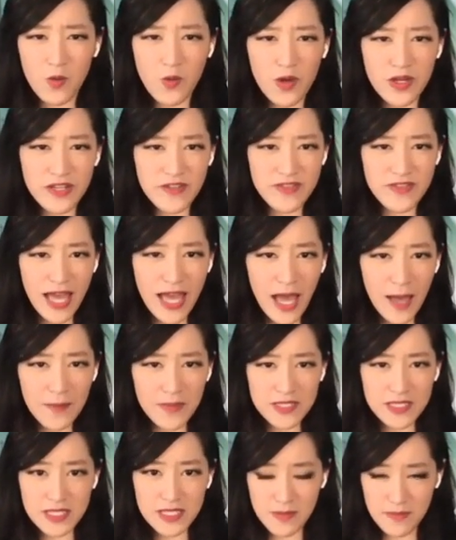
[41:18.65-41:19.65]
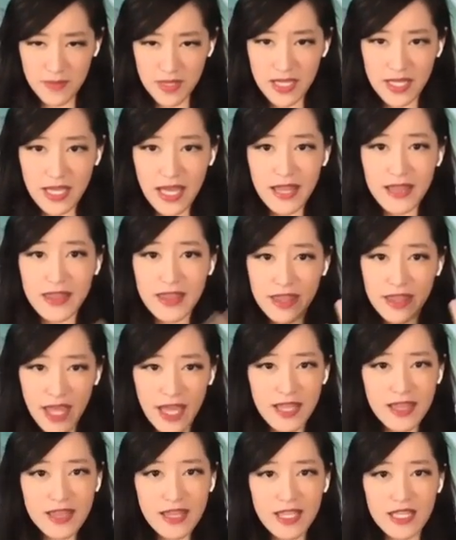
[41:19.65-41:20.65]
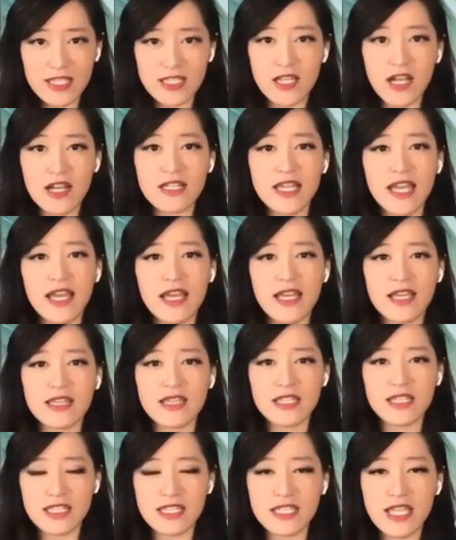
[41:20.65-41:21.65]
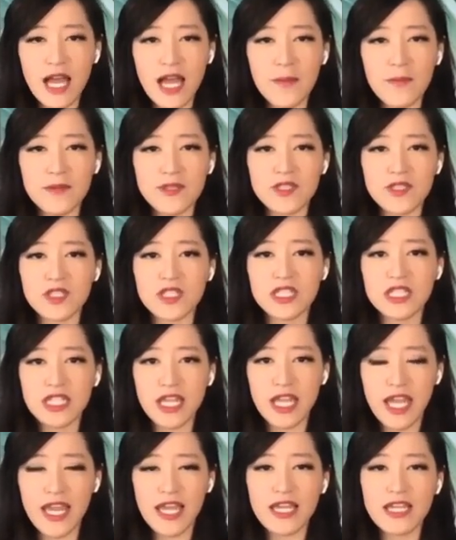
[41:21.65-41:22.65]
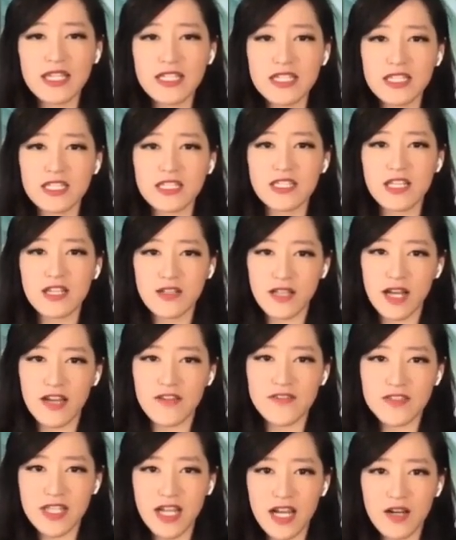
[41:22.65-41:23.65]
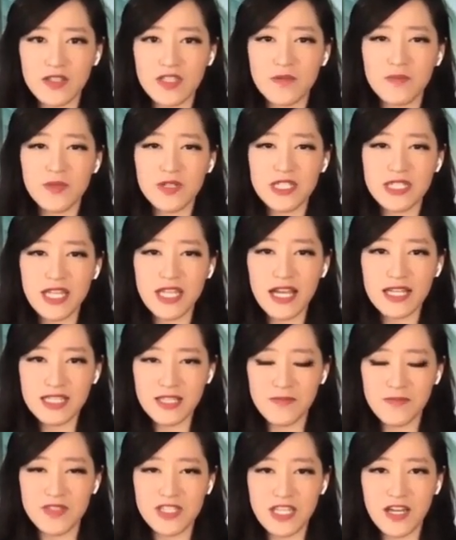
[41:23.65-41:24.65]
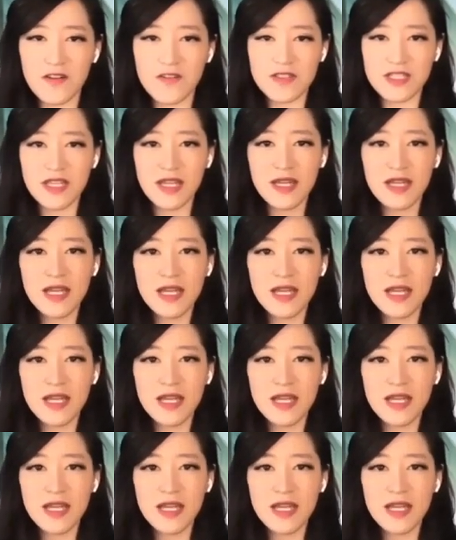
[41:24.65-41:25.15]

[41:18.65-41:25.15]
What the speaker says: What if that happens to me? And then they start taking the steps to change their lifestyle, to protect themselves.